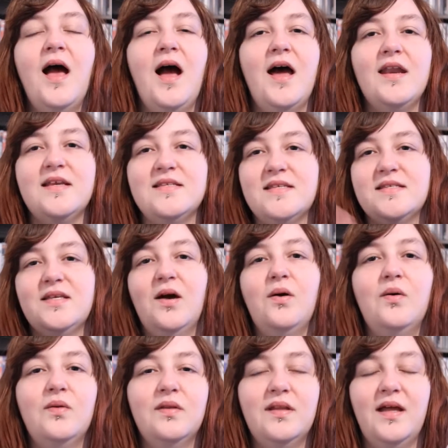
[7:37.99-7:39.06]
and it's this
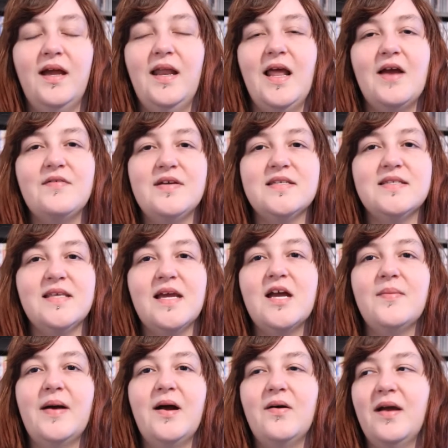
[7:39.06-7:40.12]
whole hilarious thing
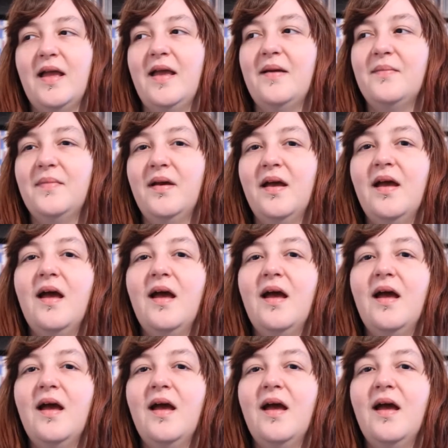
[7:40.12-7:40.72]
about him